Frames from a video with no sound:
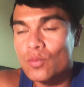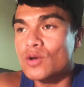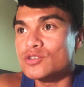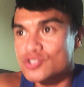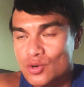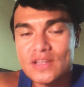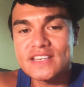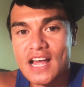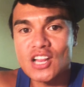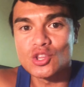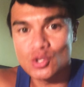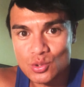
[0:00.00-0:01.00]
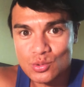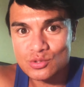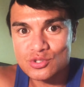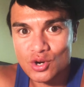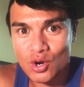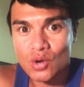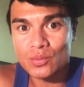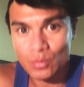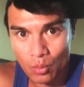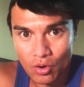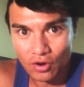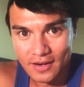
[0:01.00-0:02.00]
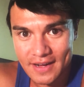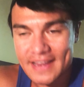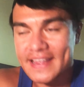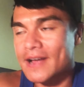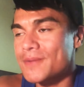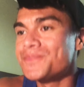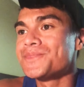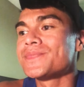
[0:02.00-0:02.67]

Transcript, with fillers: will surely not lose your reward. Yeah,